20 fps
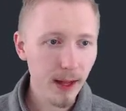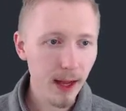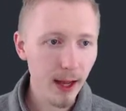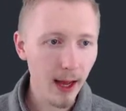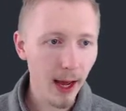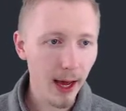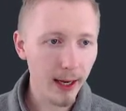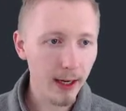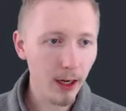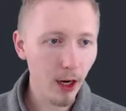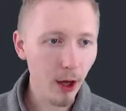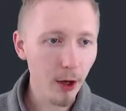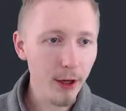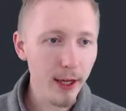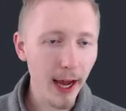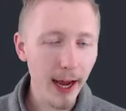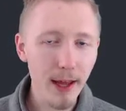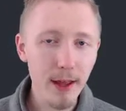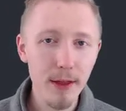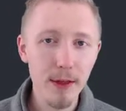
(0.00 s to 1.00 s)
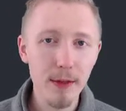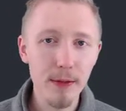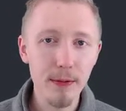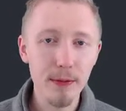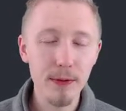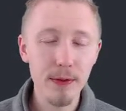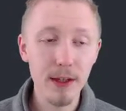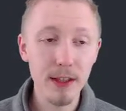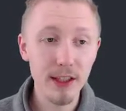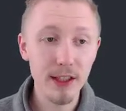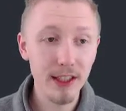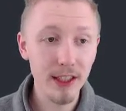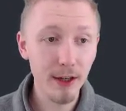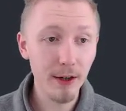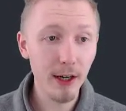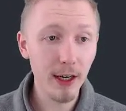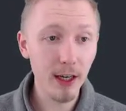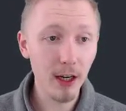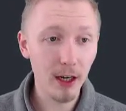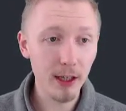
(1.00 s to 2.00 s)
And locate the
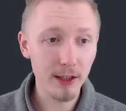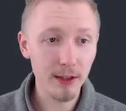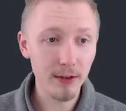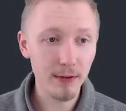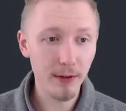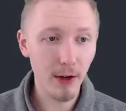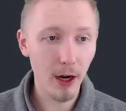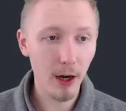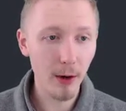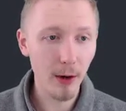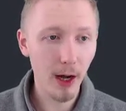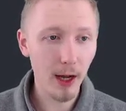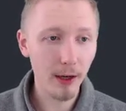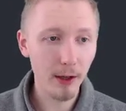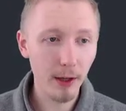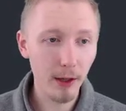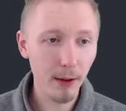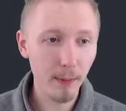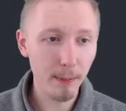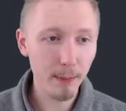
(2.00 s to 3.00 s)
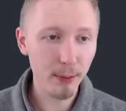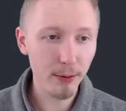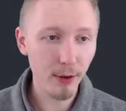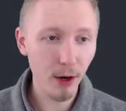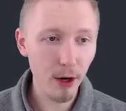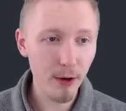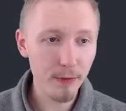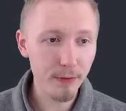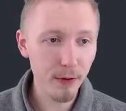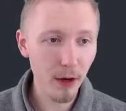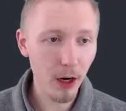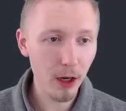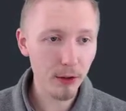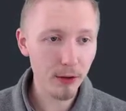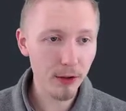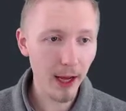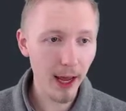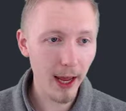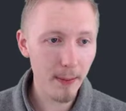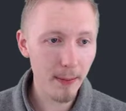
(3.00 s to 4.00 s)
serializers file under the
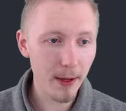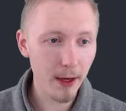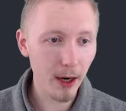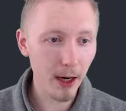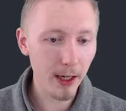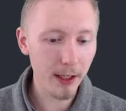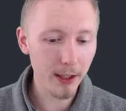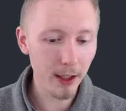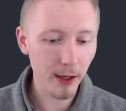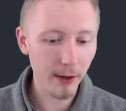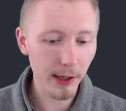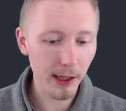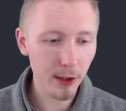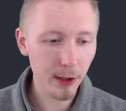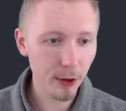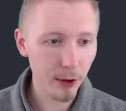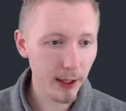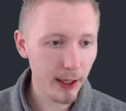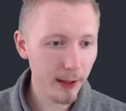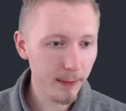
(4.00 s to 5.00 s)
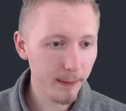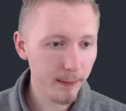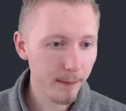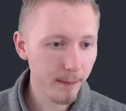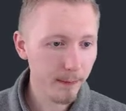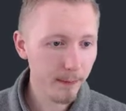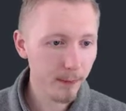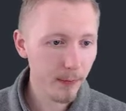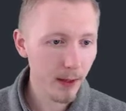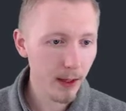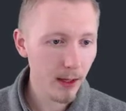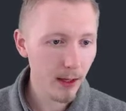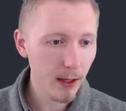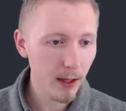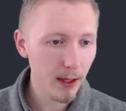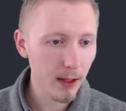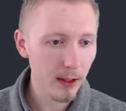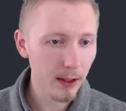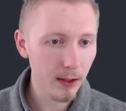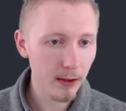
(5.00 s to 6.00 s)
profiles A P I directory.
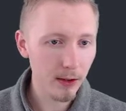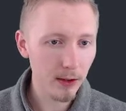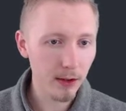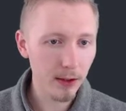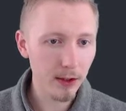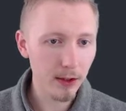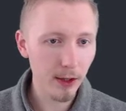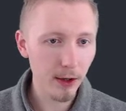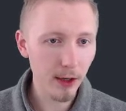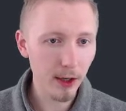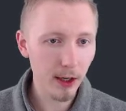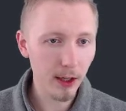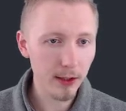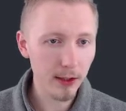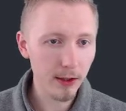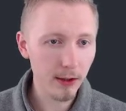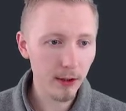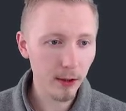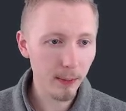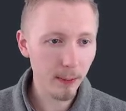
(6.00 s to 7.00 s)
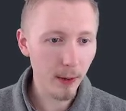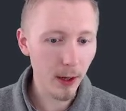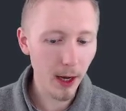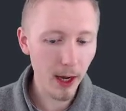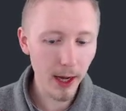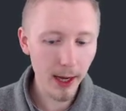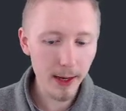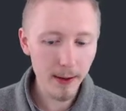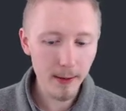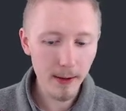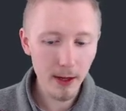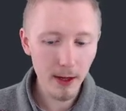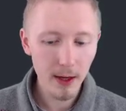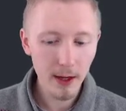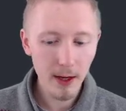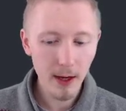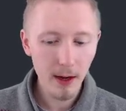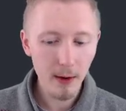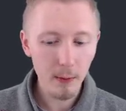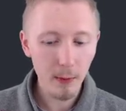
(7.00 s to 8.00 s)
This is serializers dot p y.
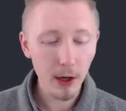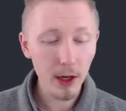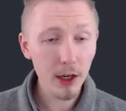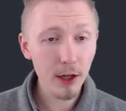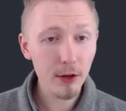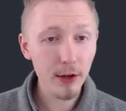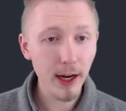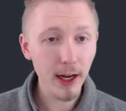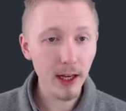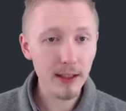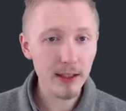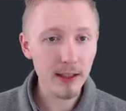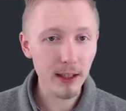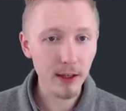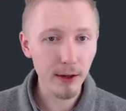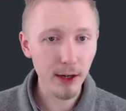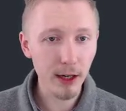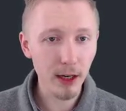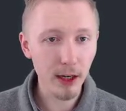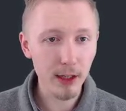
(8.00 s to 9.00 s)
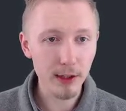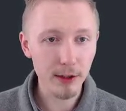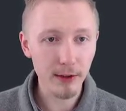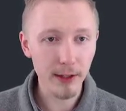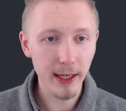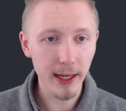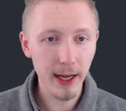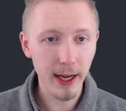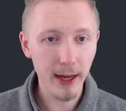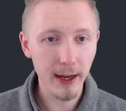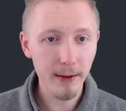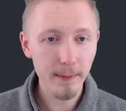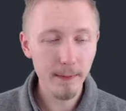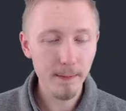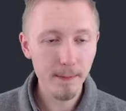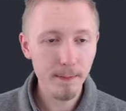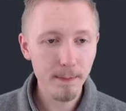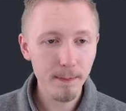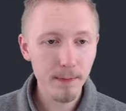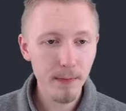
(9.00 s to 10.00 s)
We're going to create a serializer in here
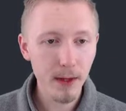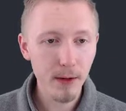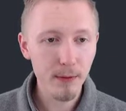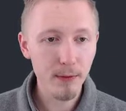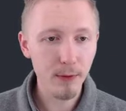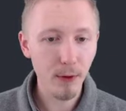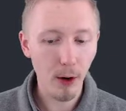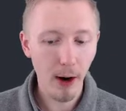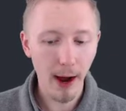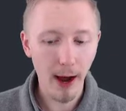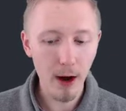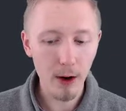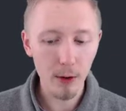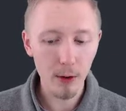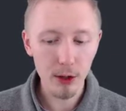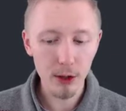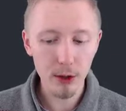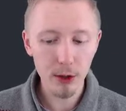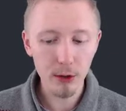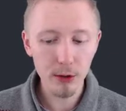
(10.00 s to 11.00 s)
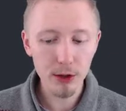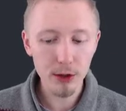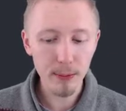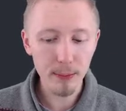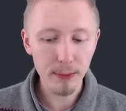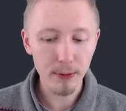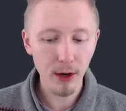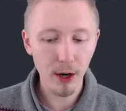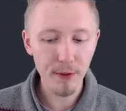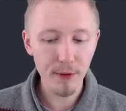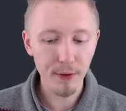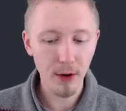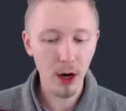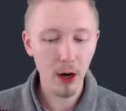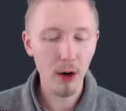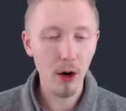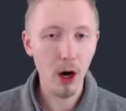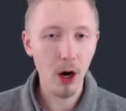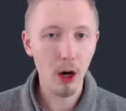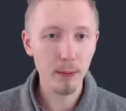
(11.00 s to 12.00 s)
for our user
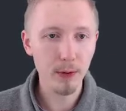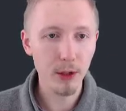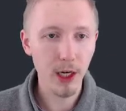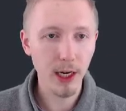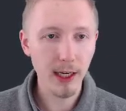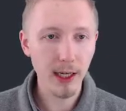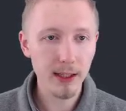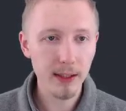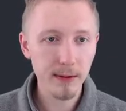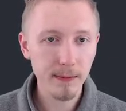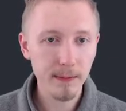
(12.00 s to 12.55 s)
profile object.